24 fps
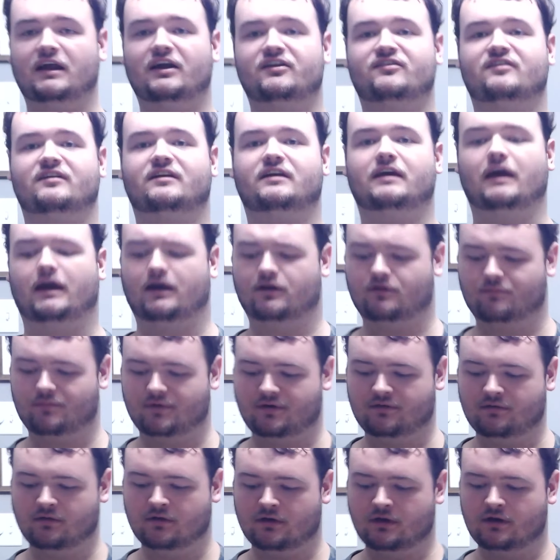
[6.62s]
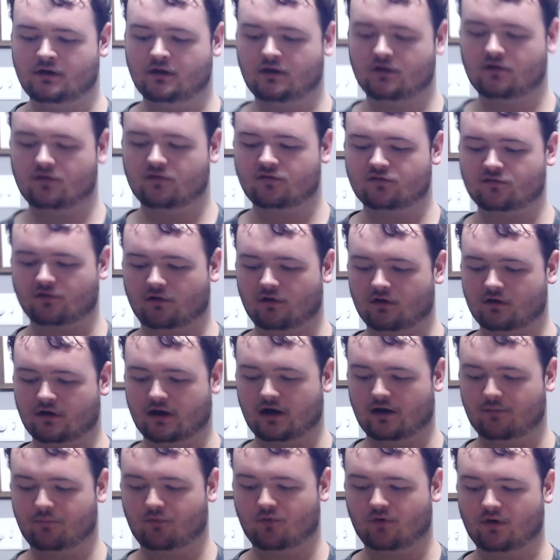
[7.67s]
Classic Cattleman Straw
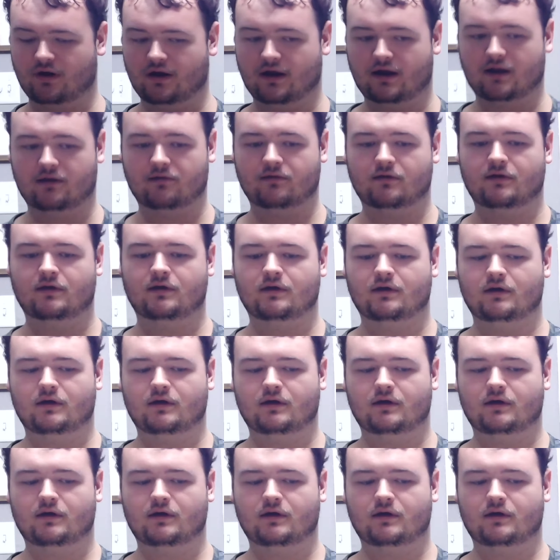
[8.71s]
Cowboy Hat.